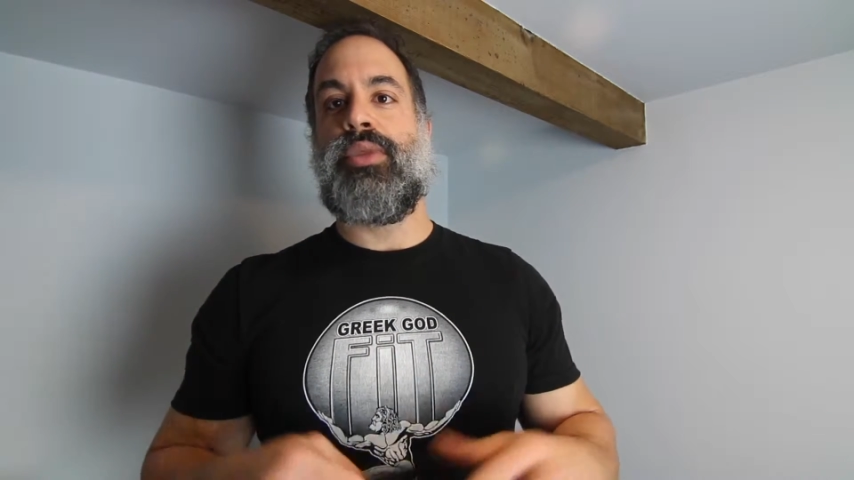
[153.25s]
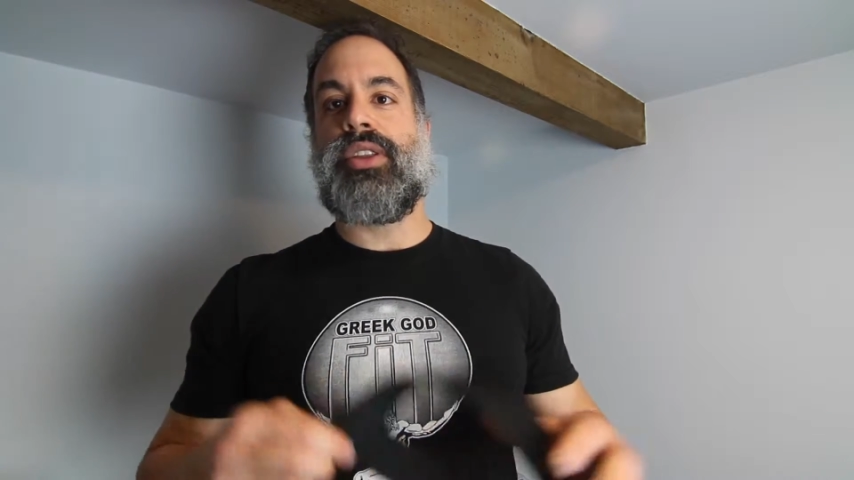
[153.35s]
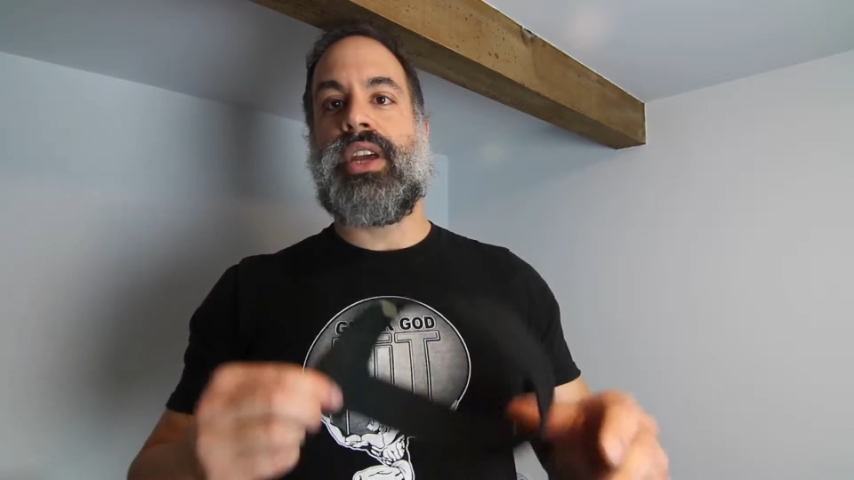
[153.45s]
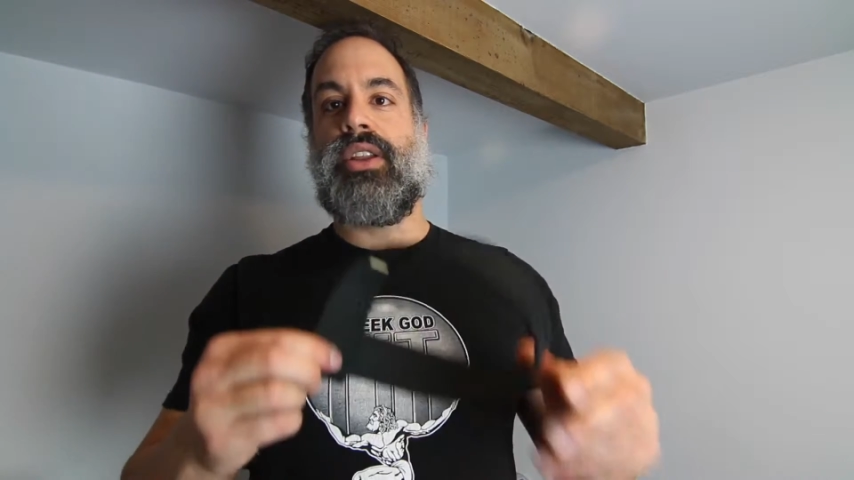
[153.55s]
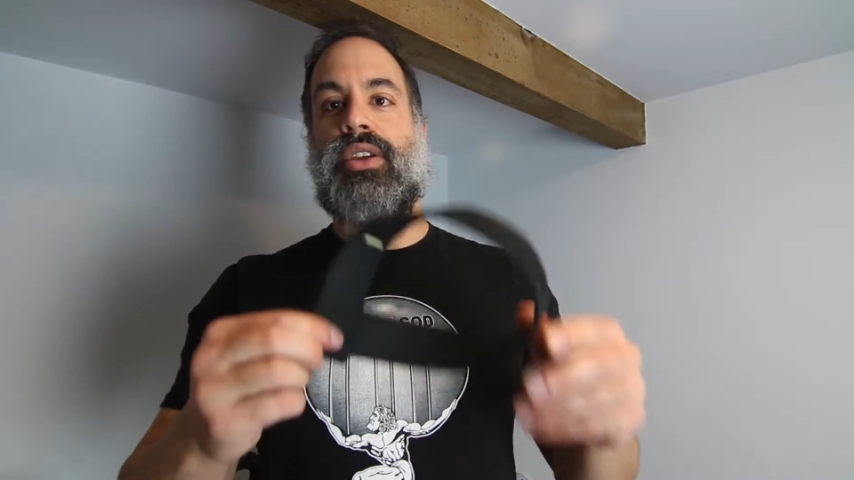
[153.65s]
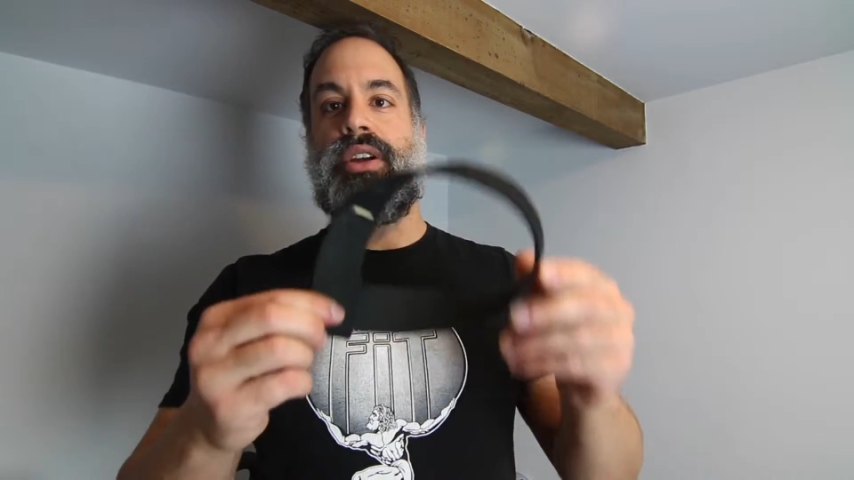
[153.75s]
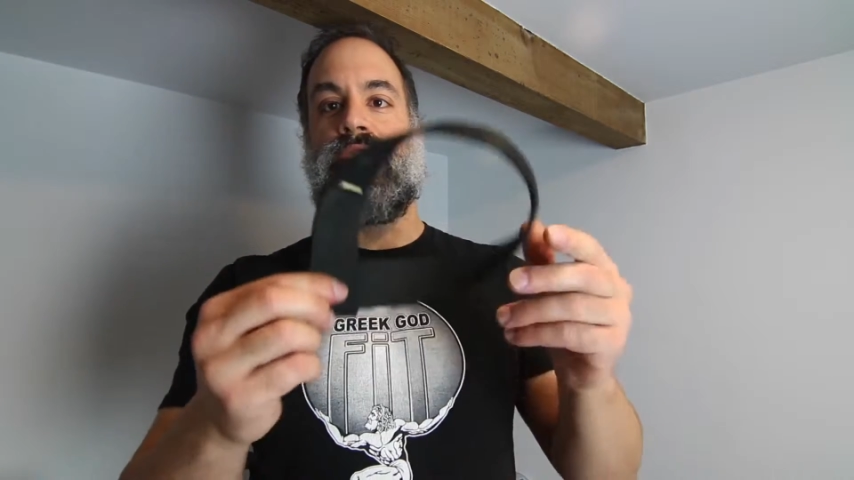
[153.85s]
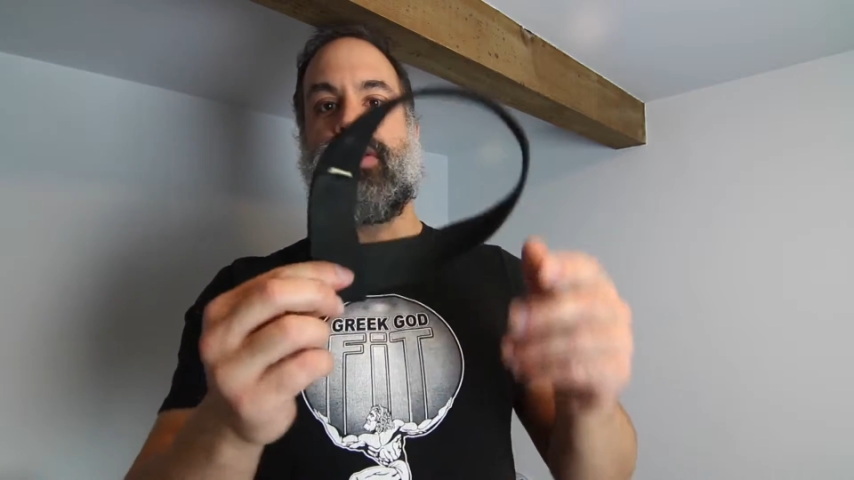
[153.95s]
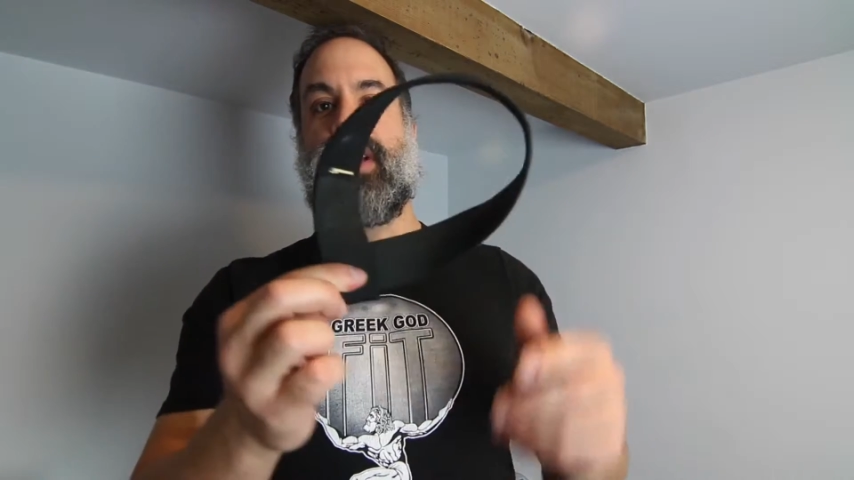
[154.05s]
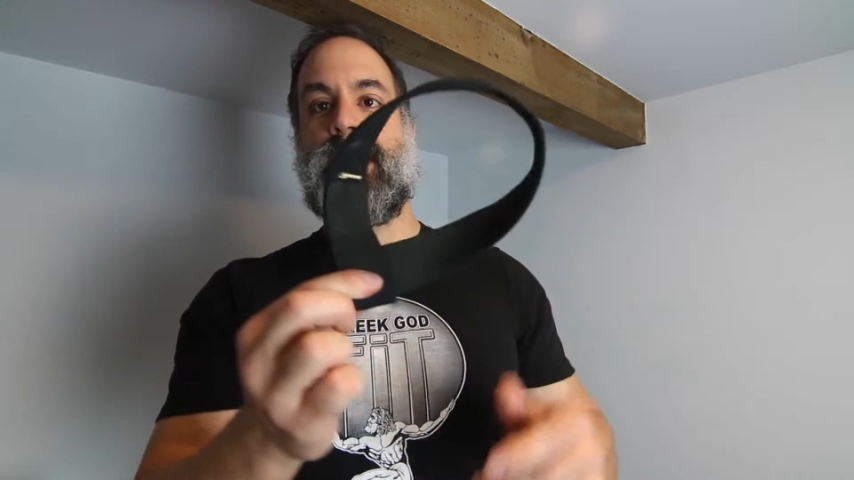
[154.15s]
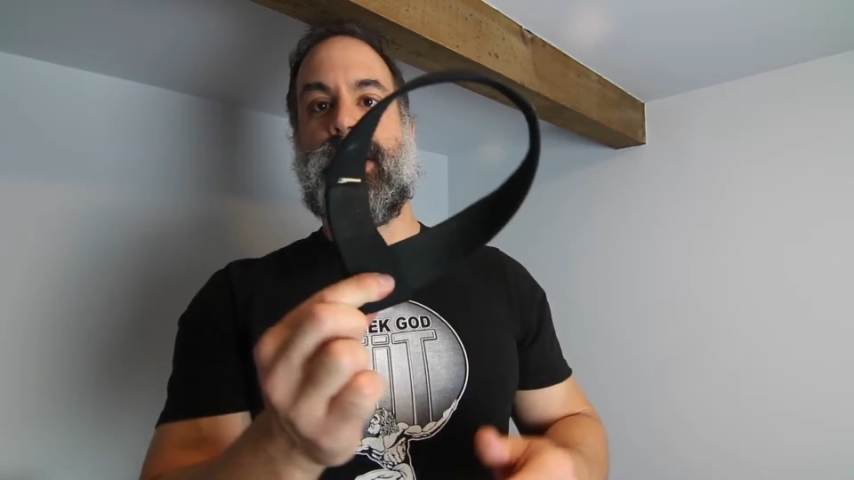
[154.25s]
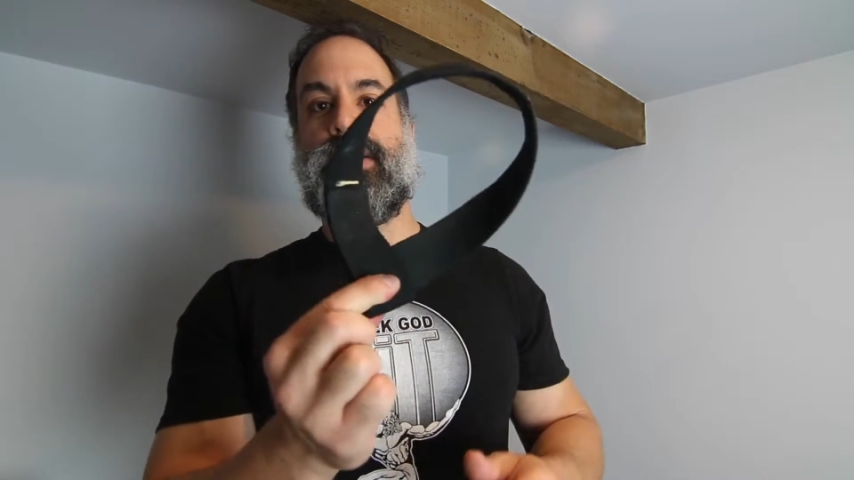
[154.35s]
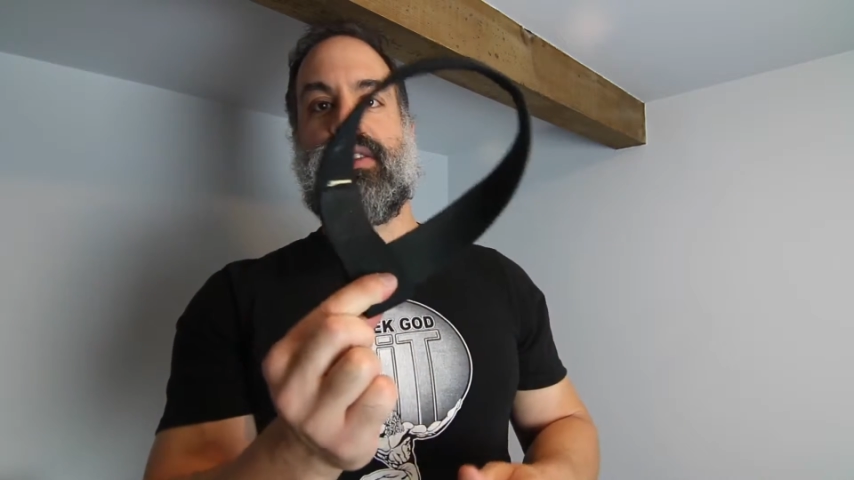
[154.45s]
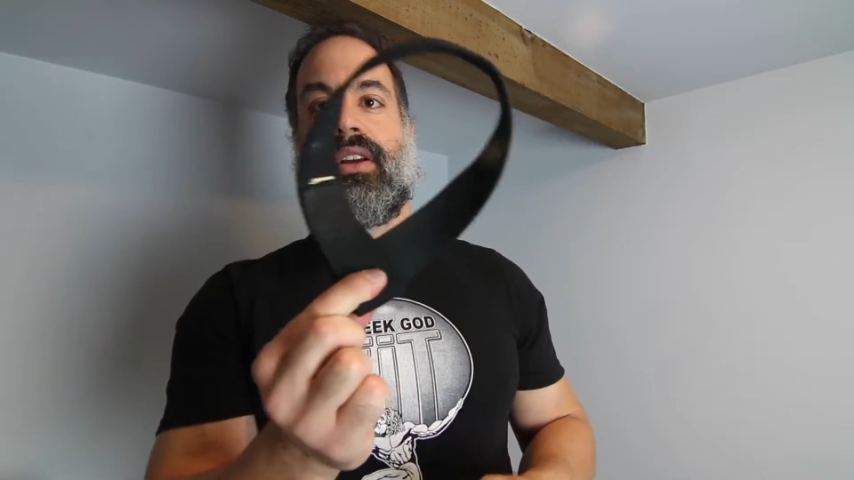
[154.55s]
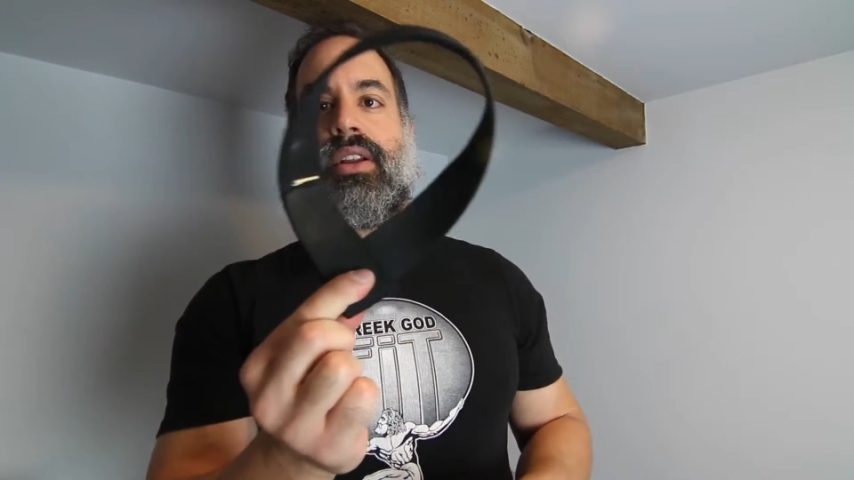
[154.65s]
but they look just like
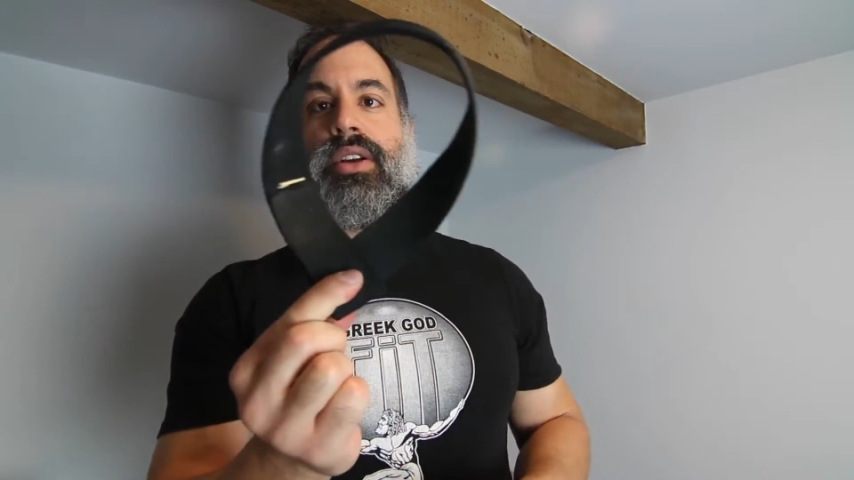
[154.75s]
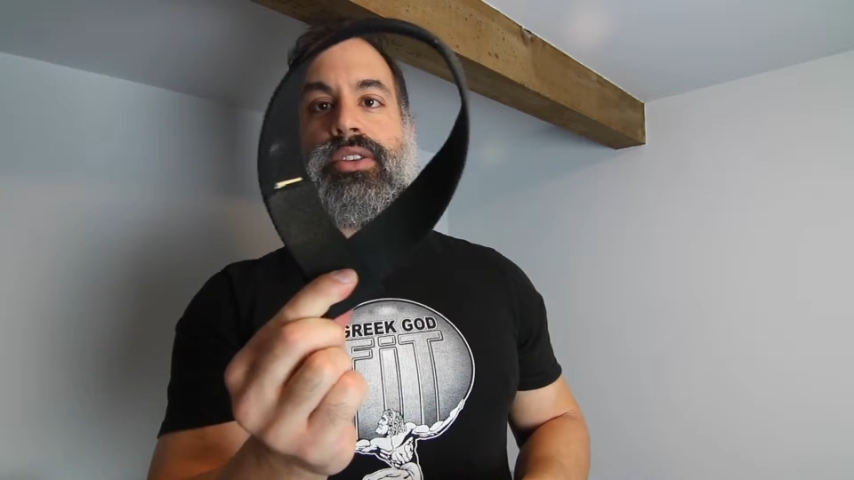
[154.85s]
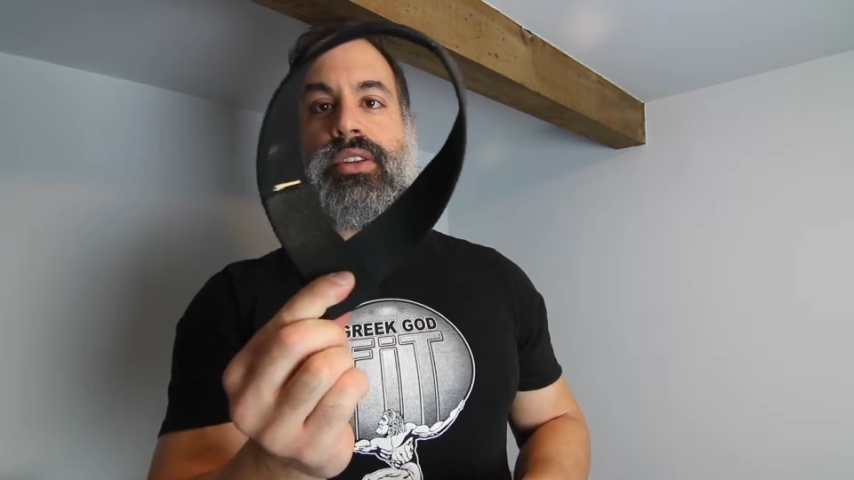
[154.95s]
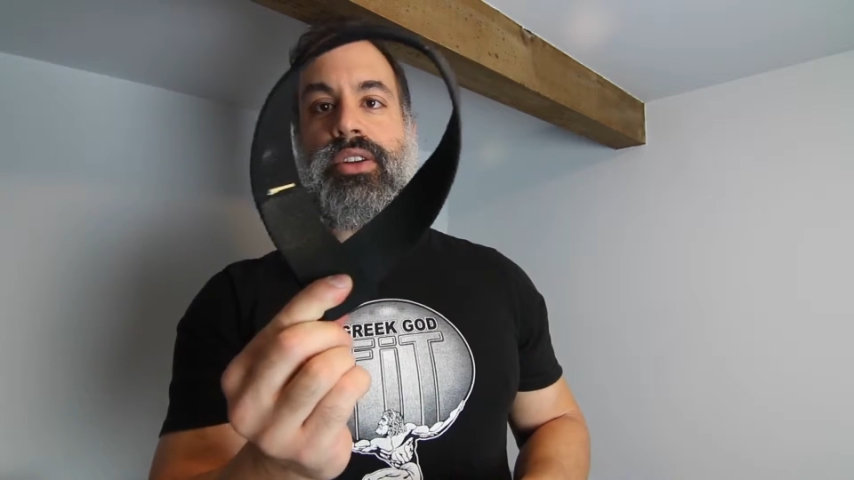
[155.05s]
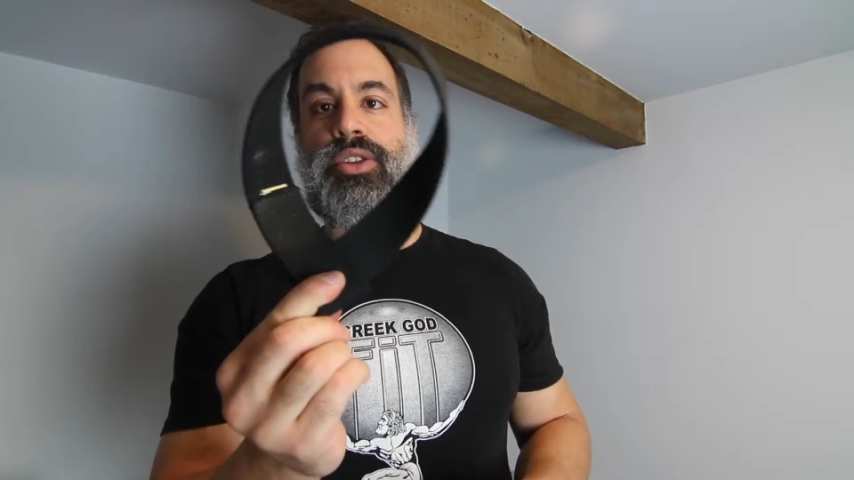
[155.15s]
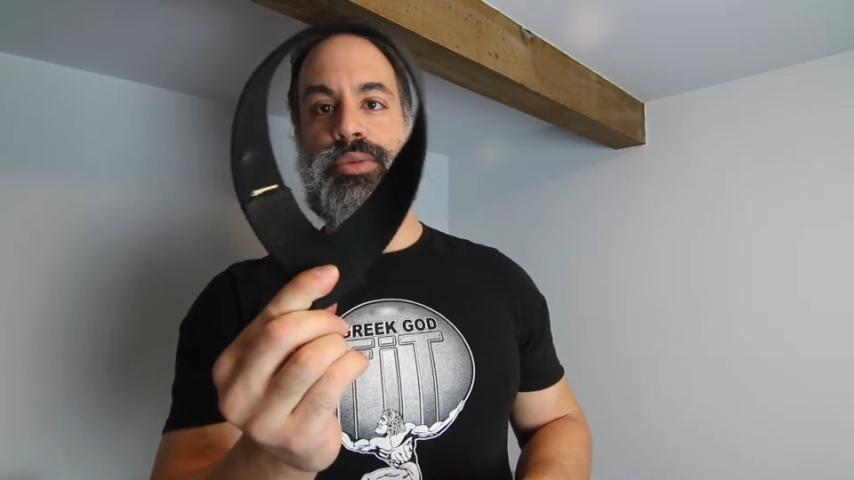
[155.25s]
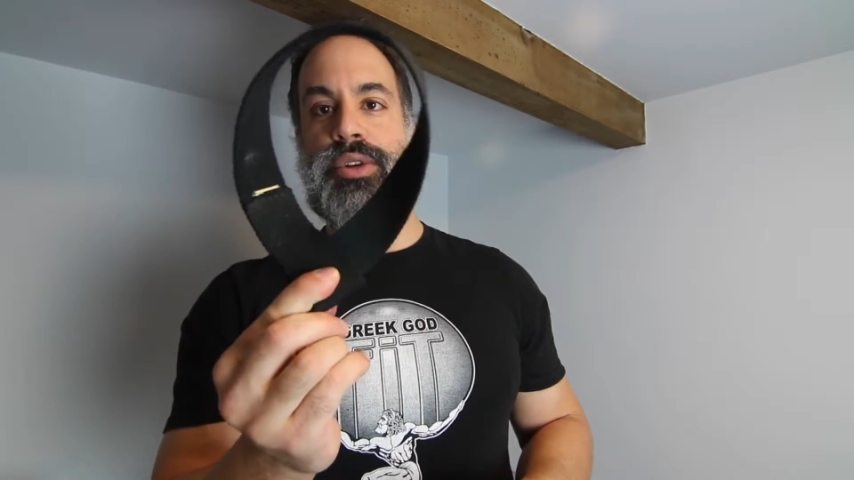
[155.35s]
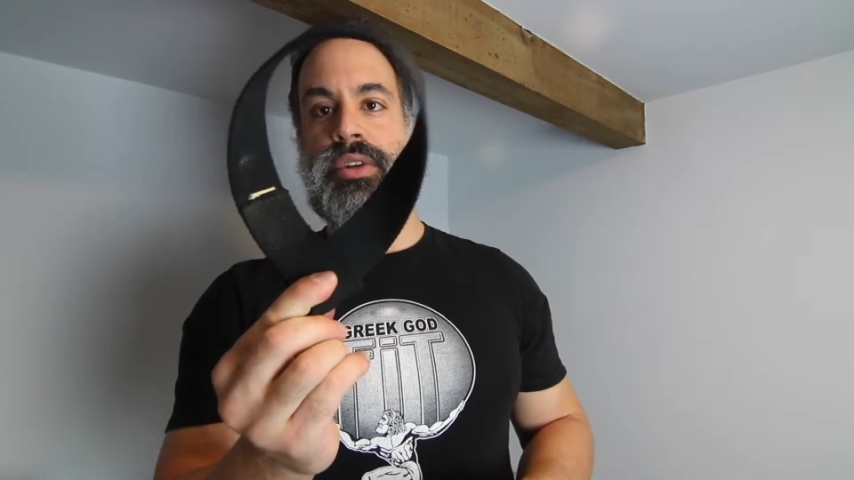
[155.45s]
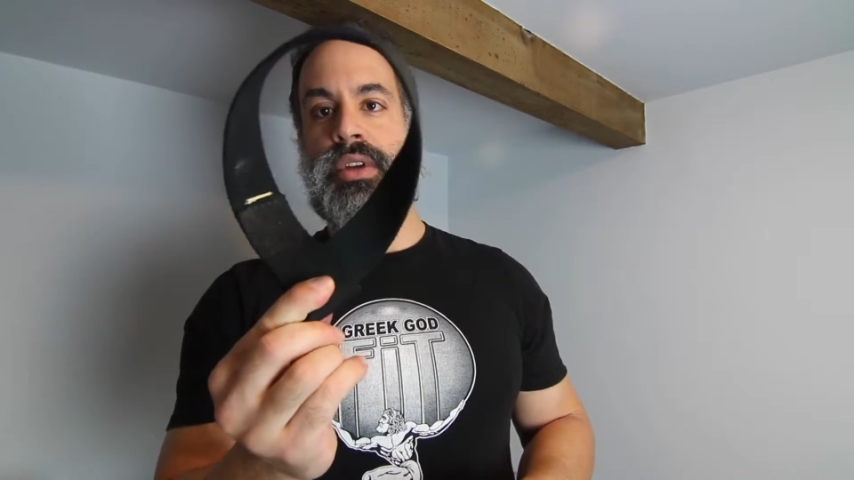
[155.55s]
this, a closed loop,